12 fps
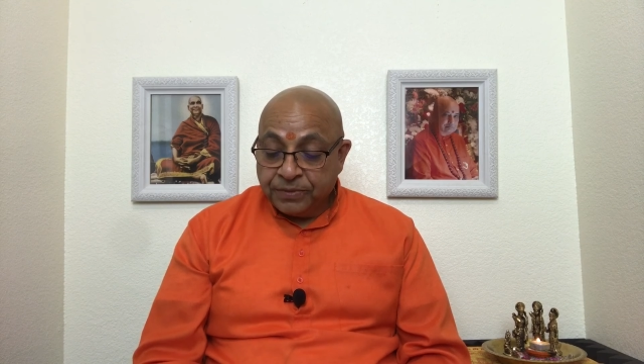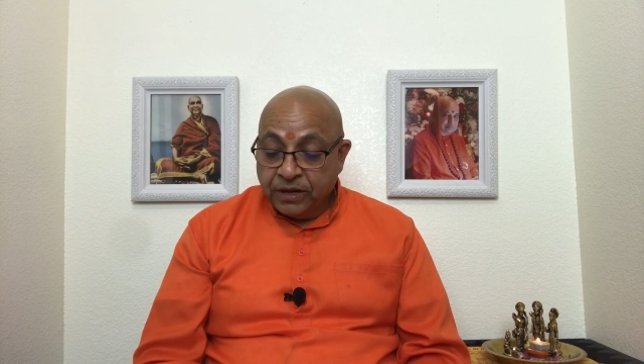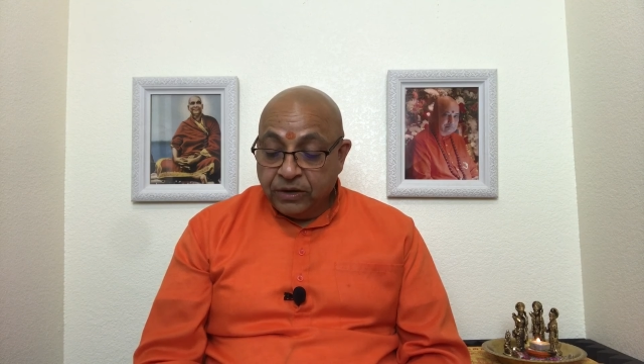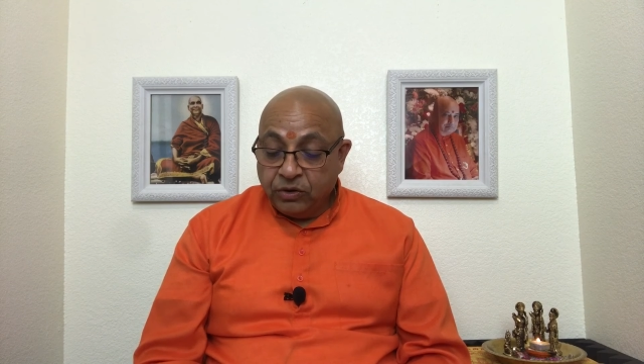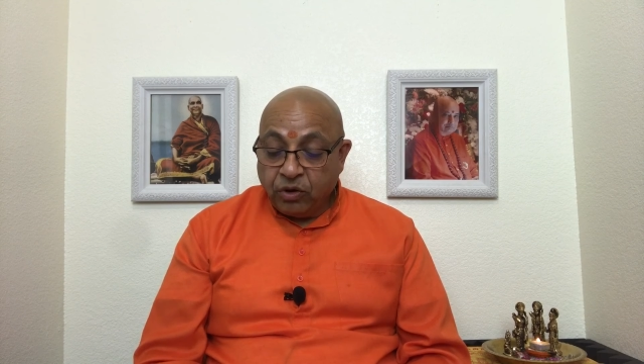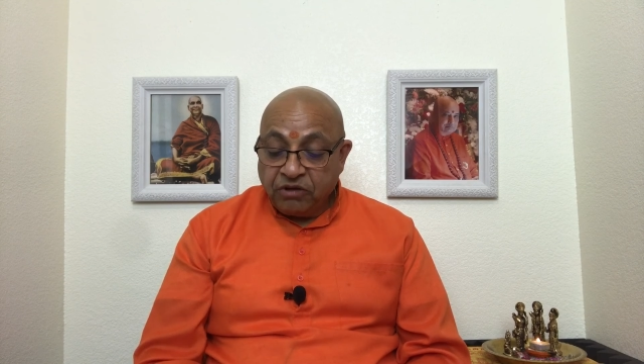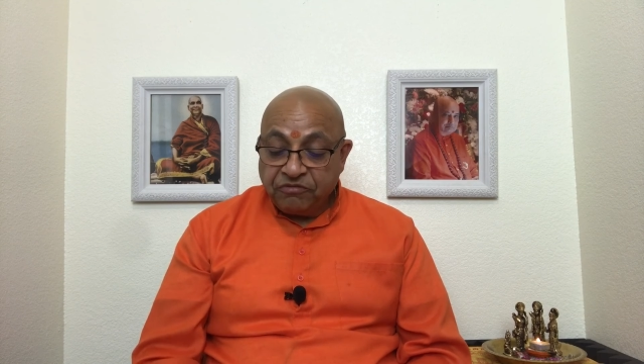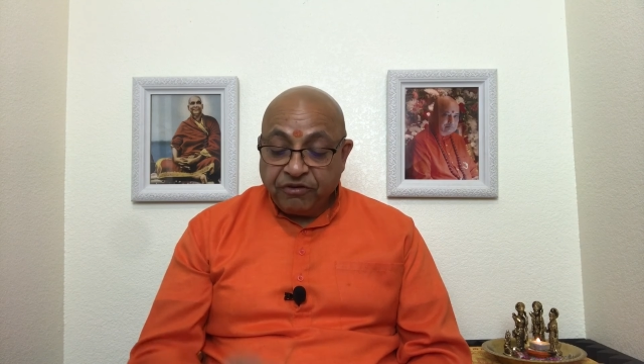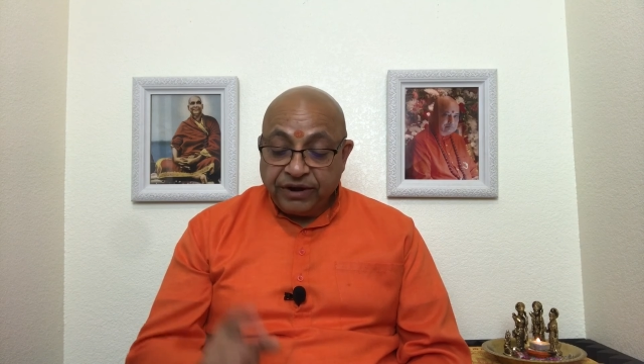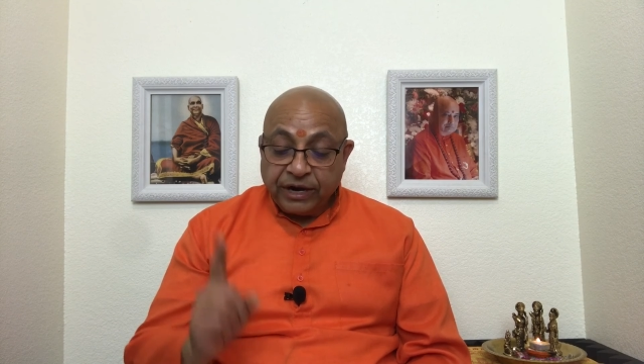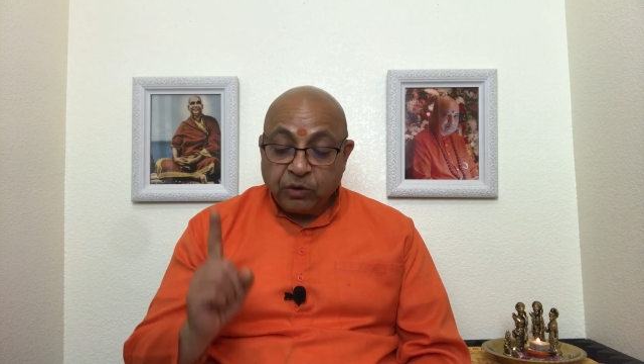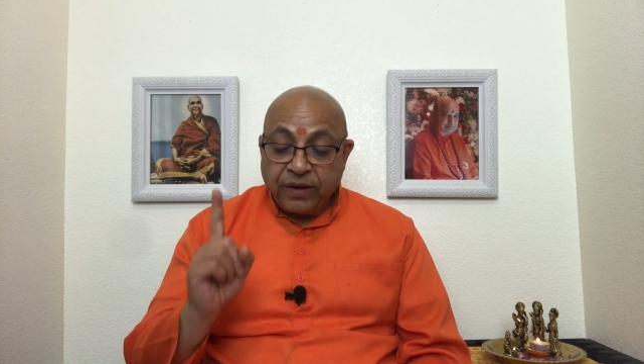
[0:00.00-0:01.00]
not for
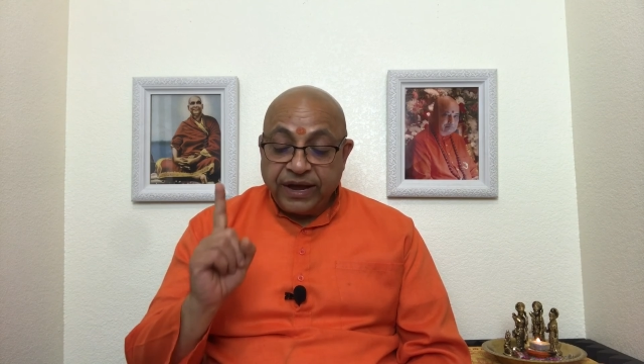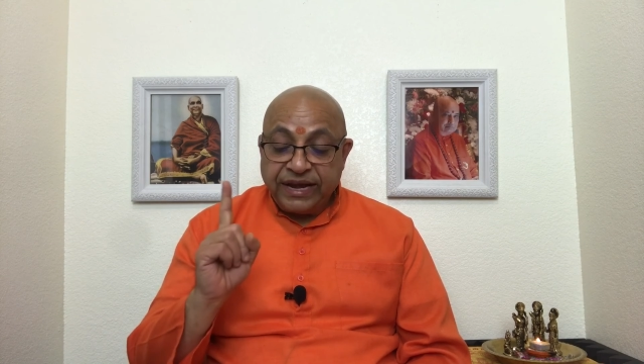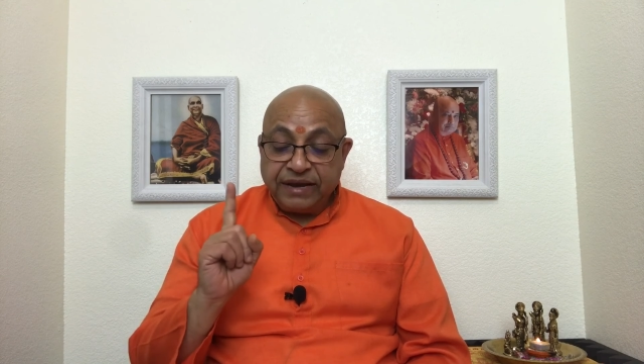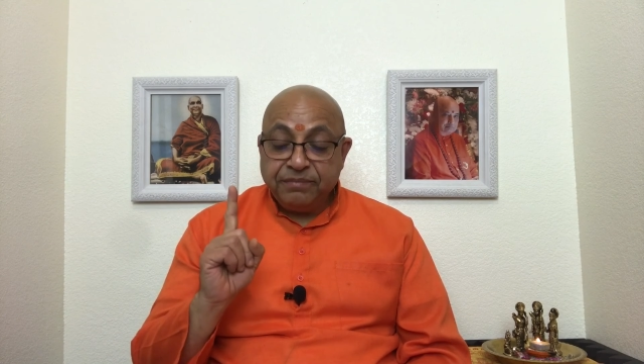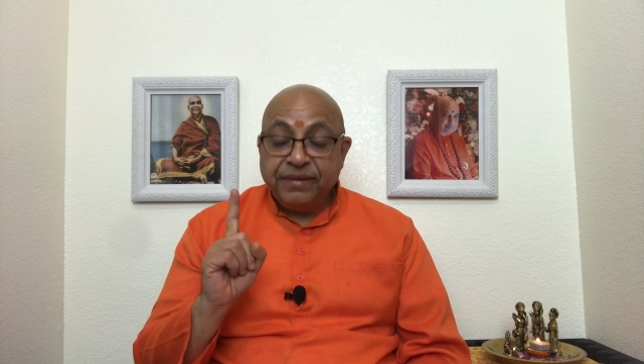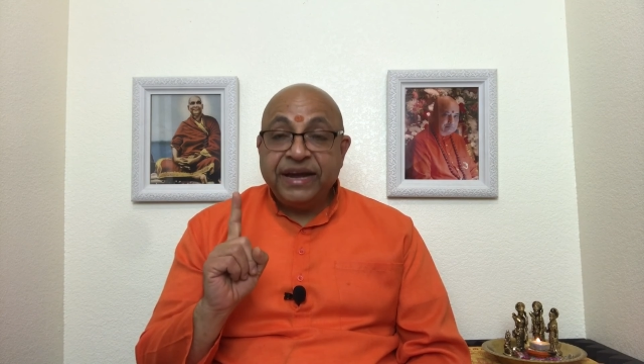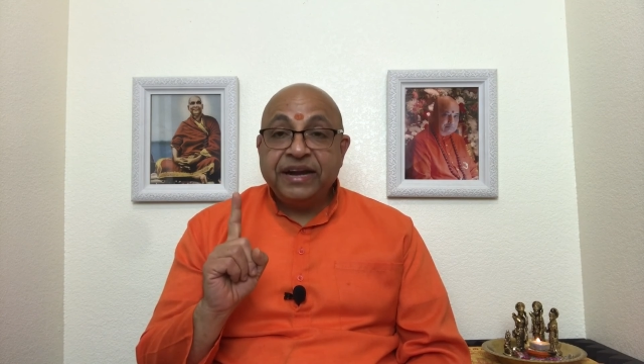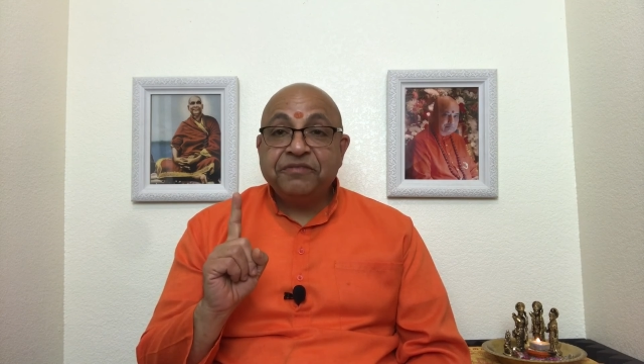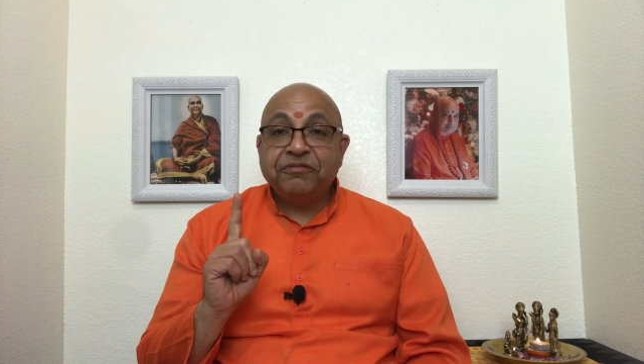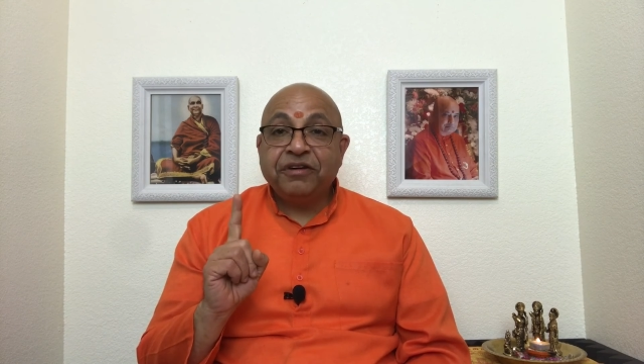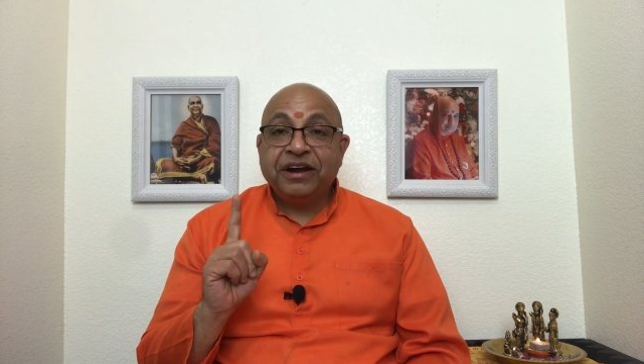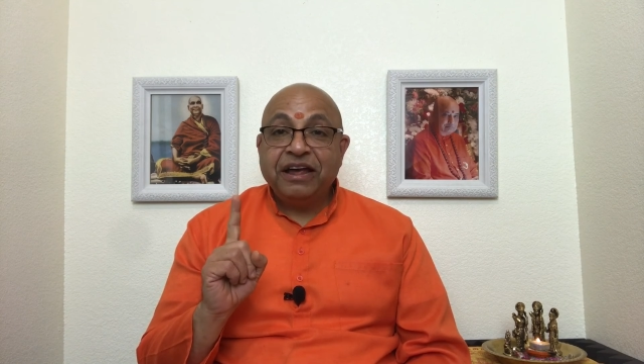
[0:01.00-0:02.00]
acquiring merit
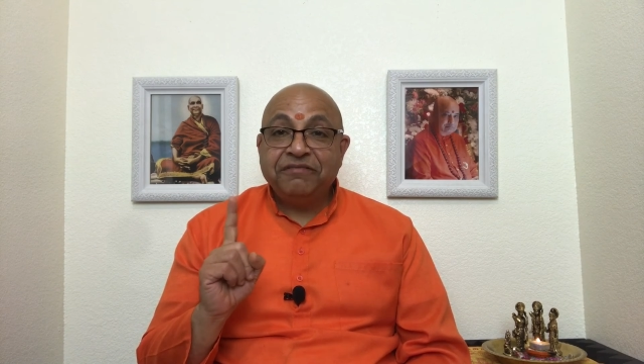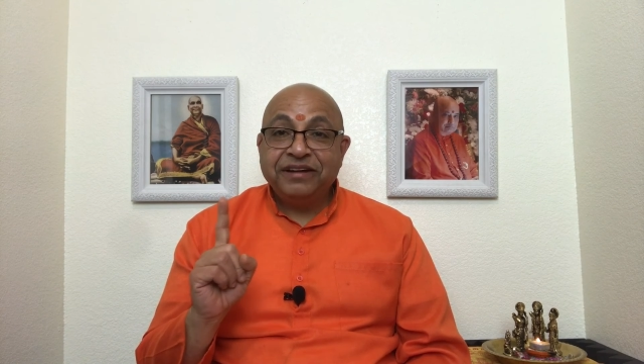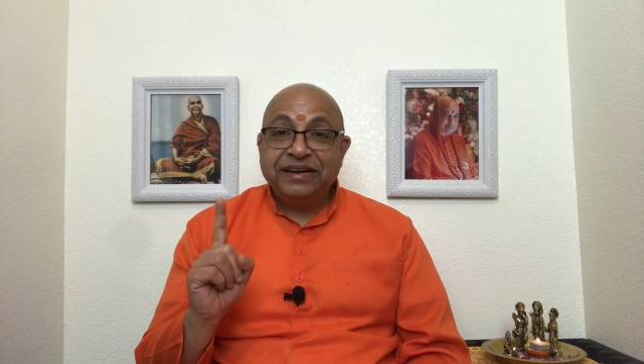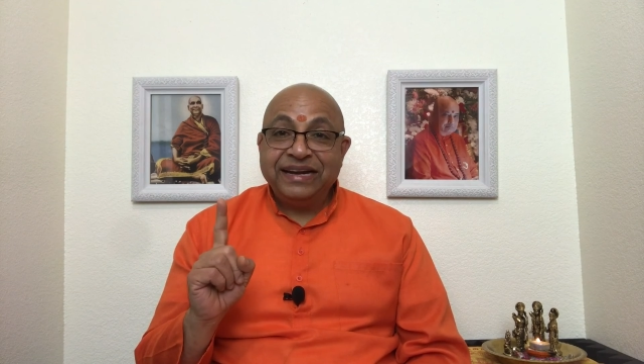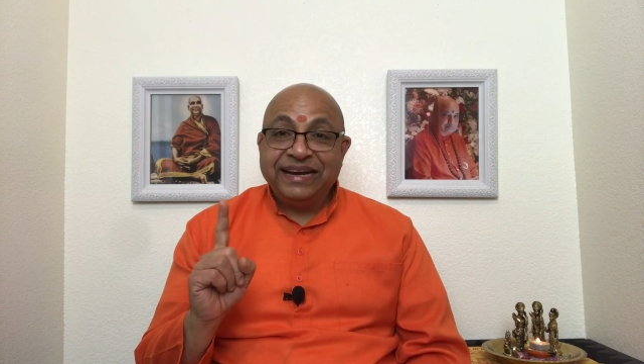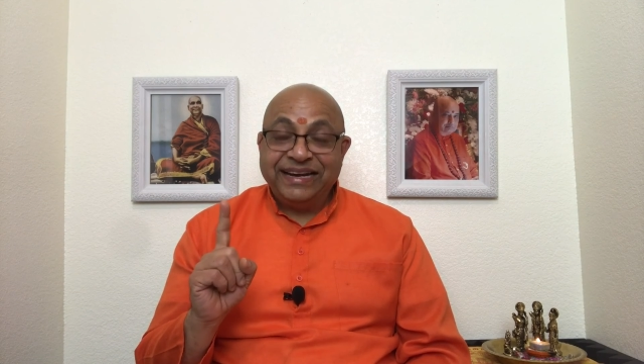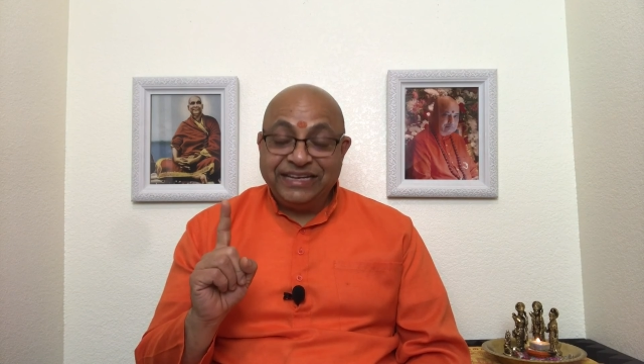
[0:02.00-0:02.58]
for heavenly